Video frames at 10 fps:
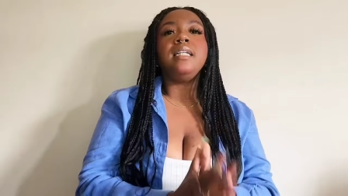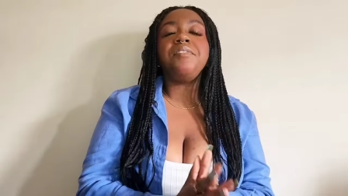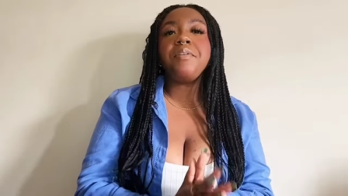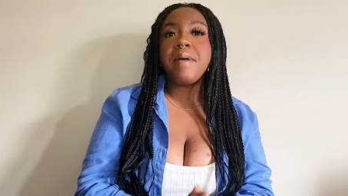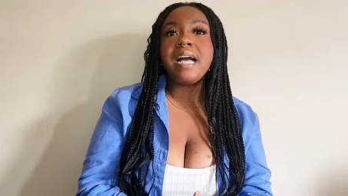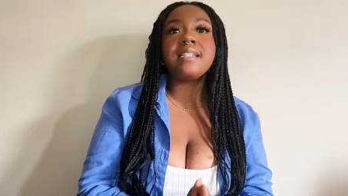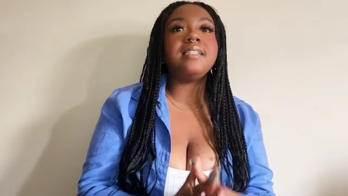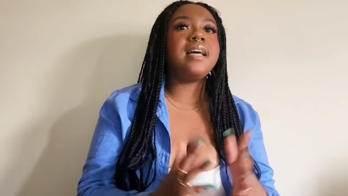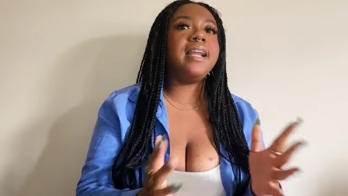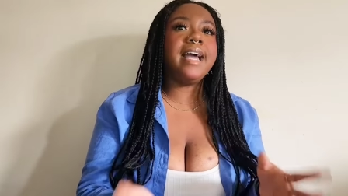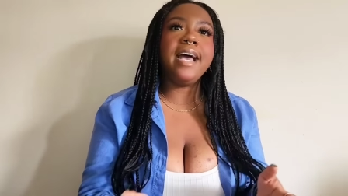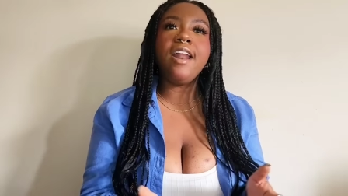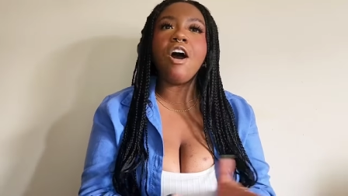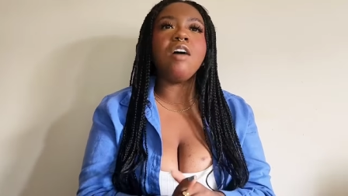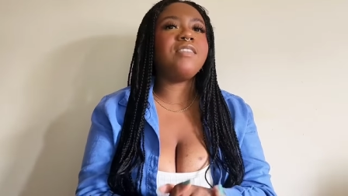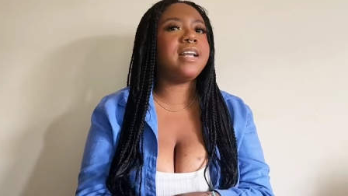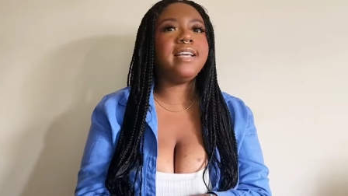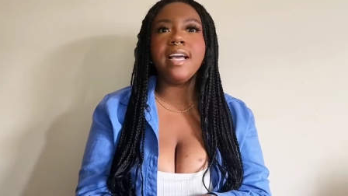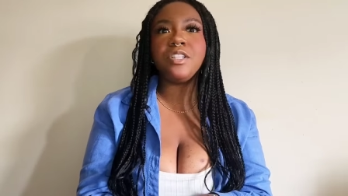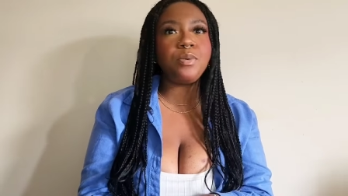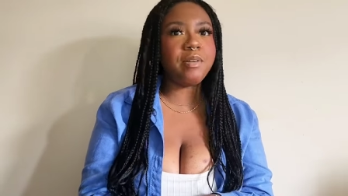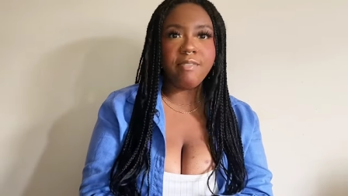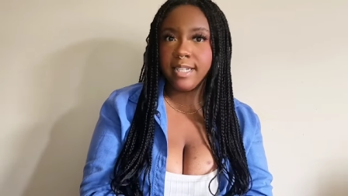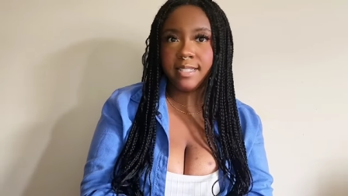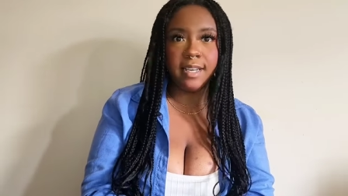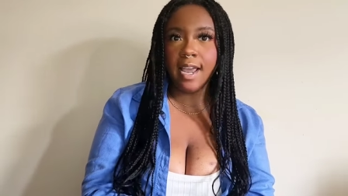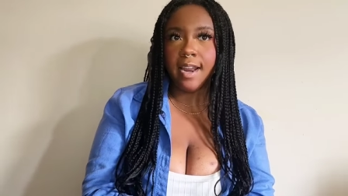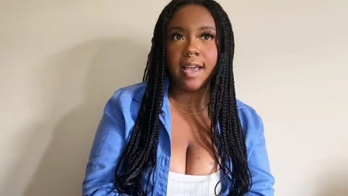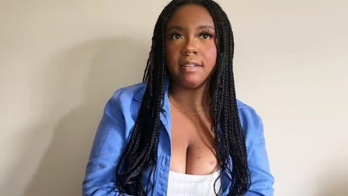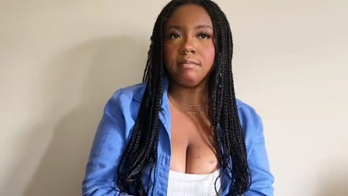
and Max then head off and get to investigating.